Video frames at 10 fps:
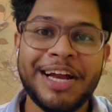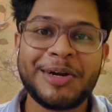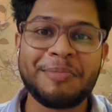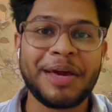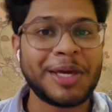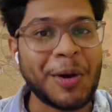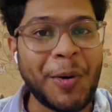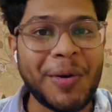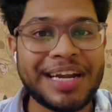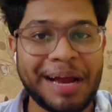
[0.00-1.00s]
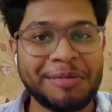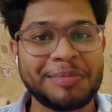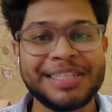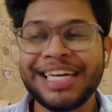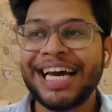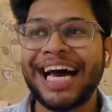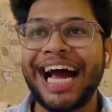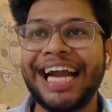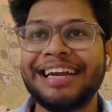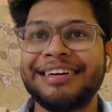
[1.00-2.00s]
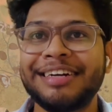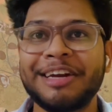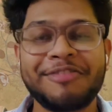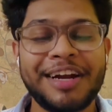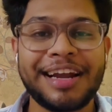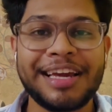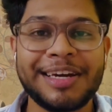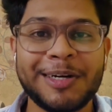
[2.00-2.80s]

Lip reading: to make your own timetable, and definitely